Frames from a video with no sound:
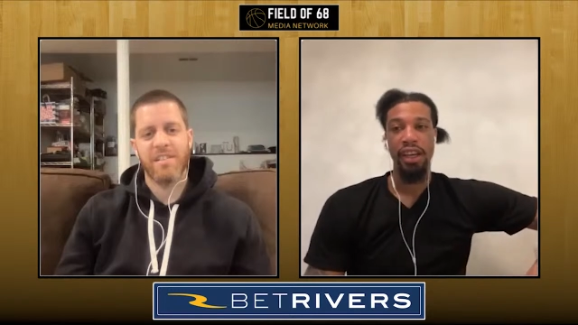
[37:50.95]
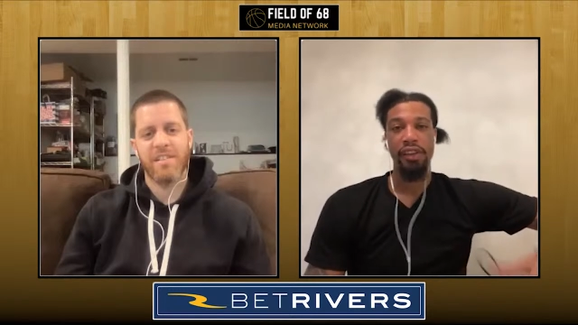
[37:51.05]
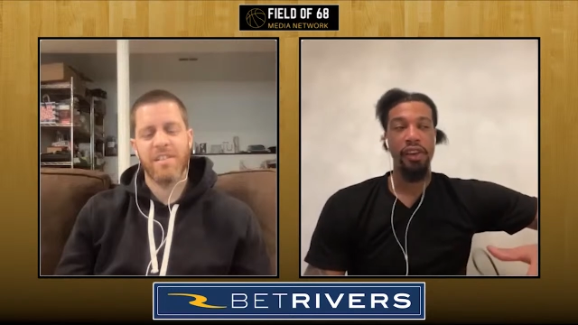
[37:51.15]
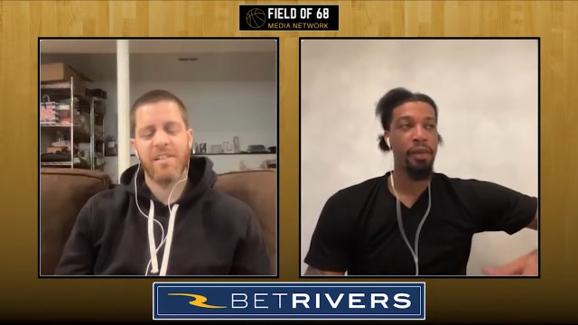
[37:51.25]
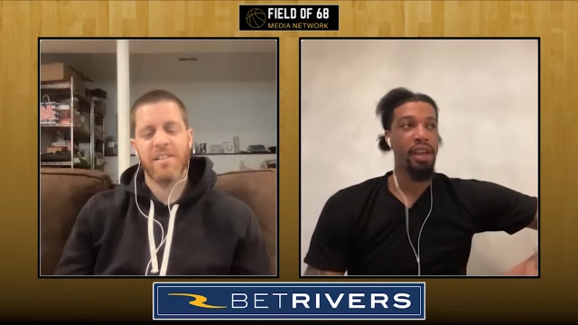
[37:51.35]

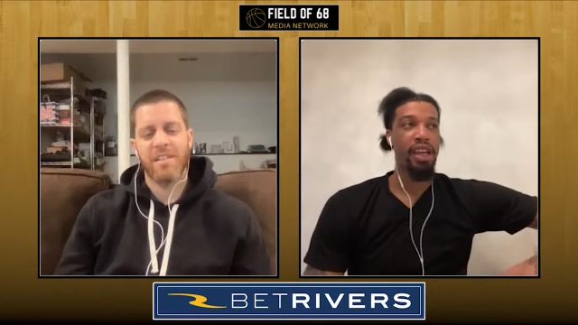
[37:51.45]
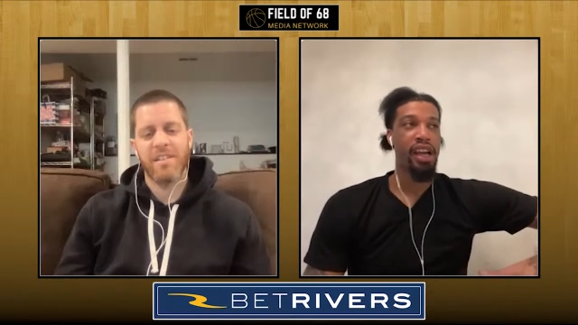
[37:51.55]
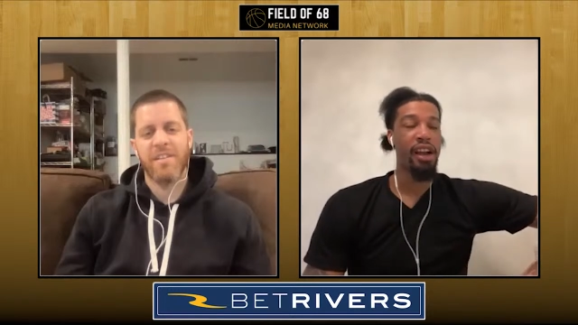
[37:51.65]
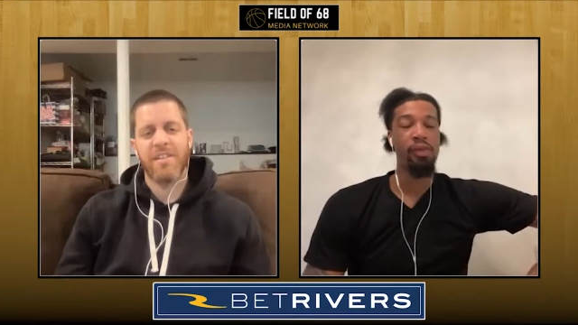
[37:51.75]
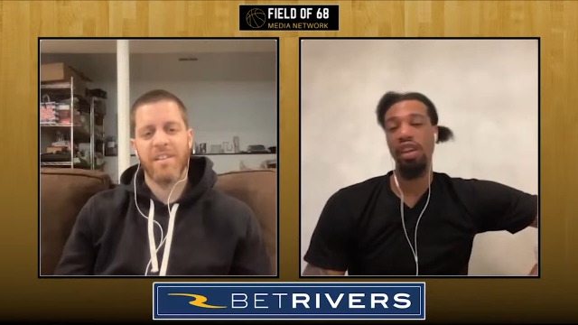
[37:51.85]
Speaker 1: You know what I mean?
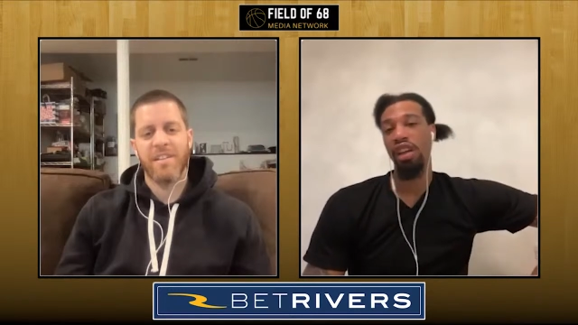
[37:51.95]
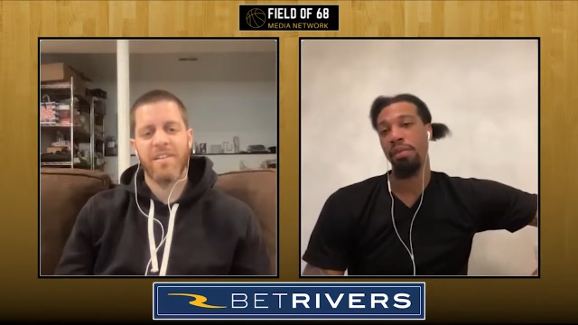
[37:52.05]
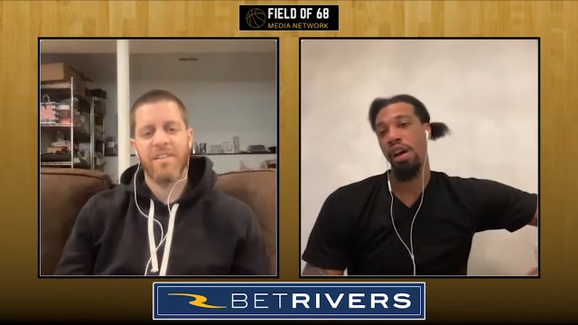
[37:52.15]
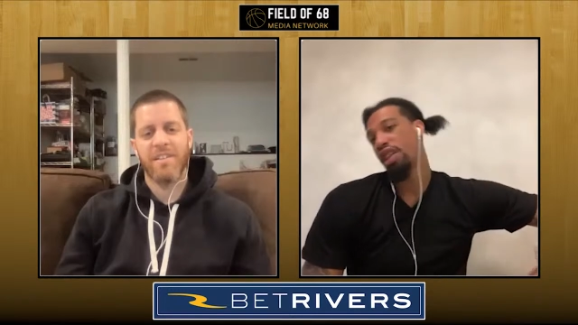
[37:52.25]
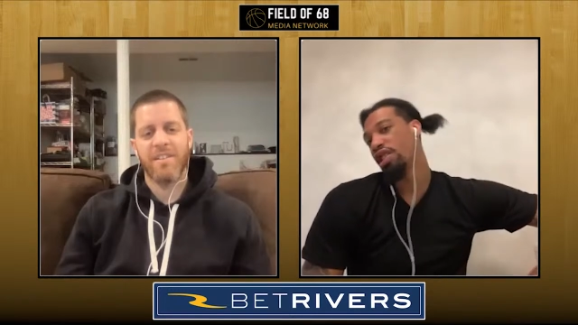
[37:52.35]
Everything
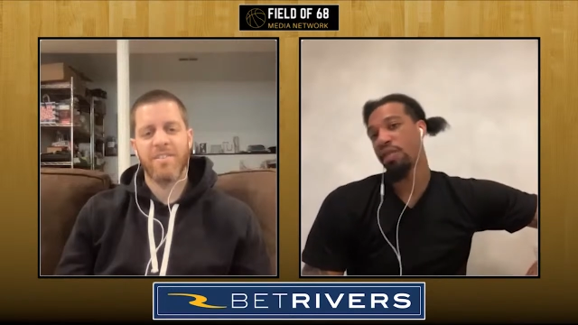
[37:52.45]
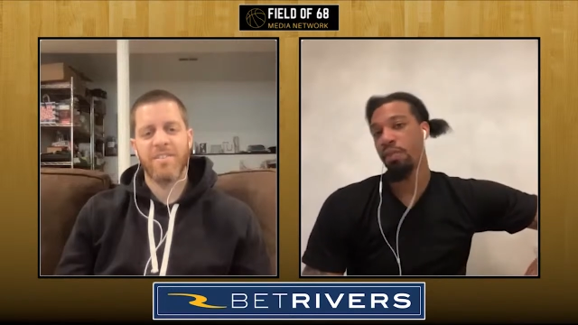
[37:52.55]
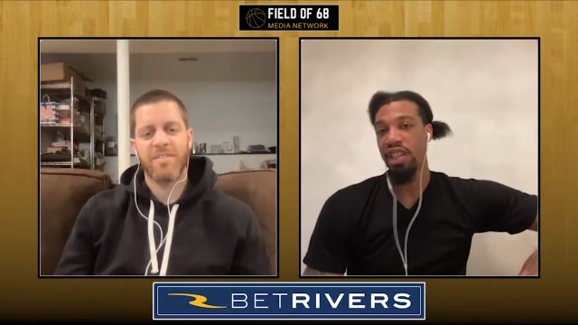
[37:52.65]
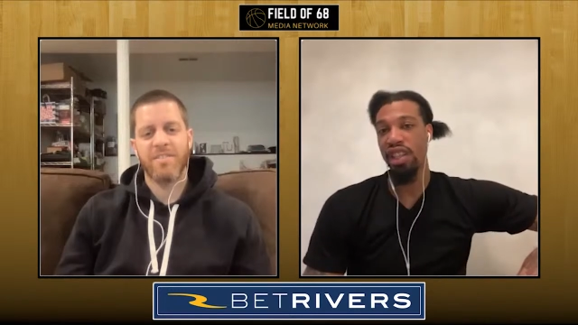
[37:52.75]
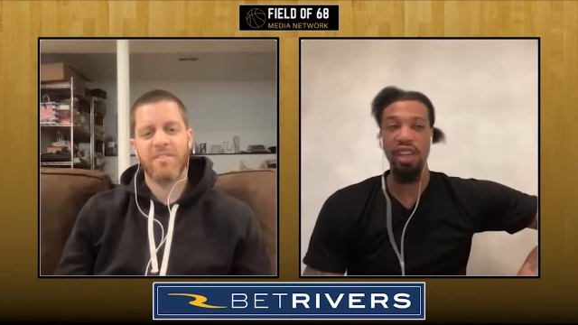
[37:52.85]
come out his
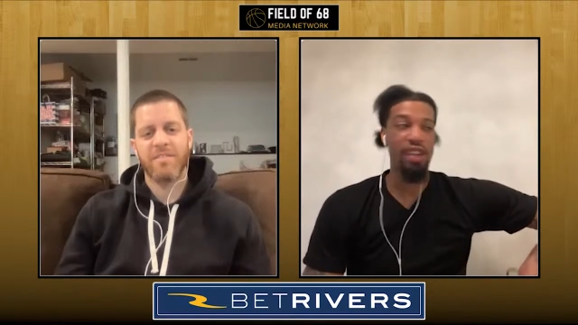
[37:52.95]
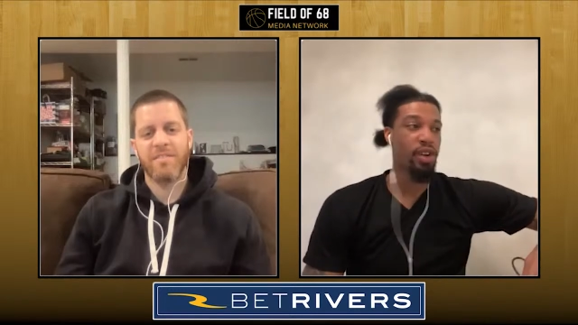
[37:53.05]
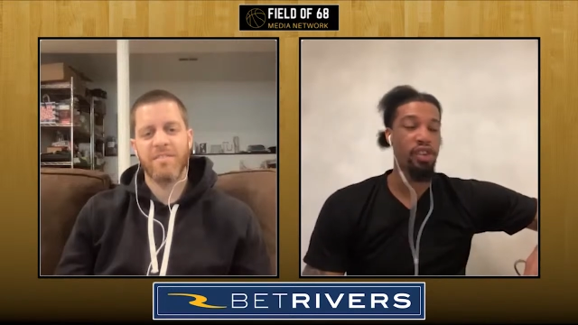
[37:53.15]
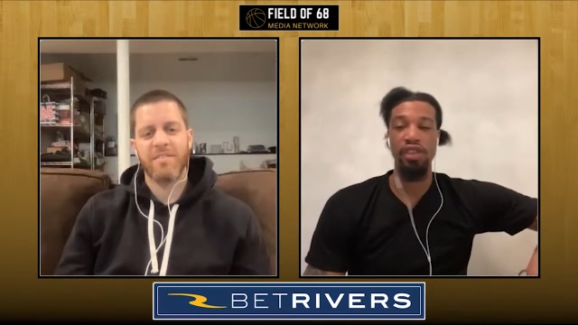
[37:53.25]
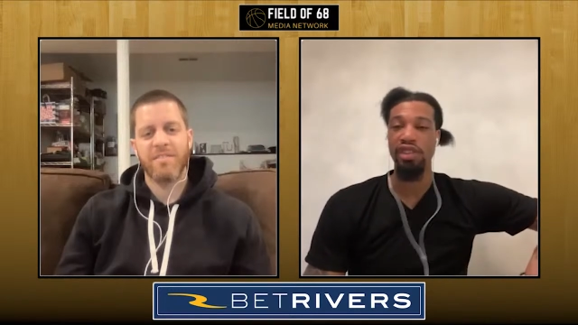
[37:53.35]
expense. He, he
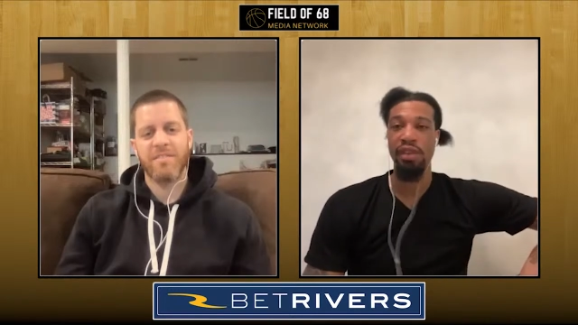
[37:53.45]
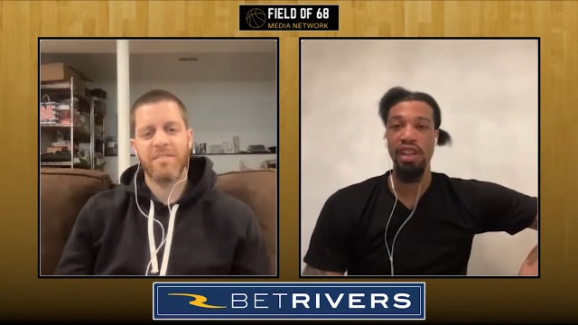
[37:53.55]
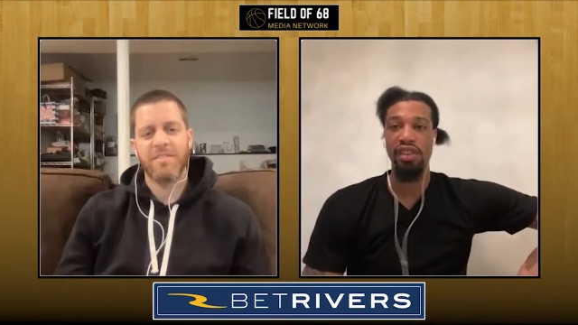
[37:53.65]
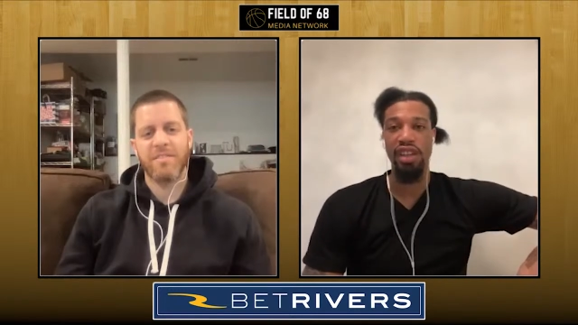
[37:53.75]
went on his money.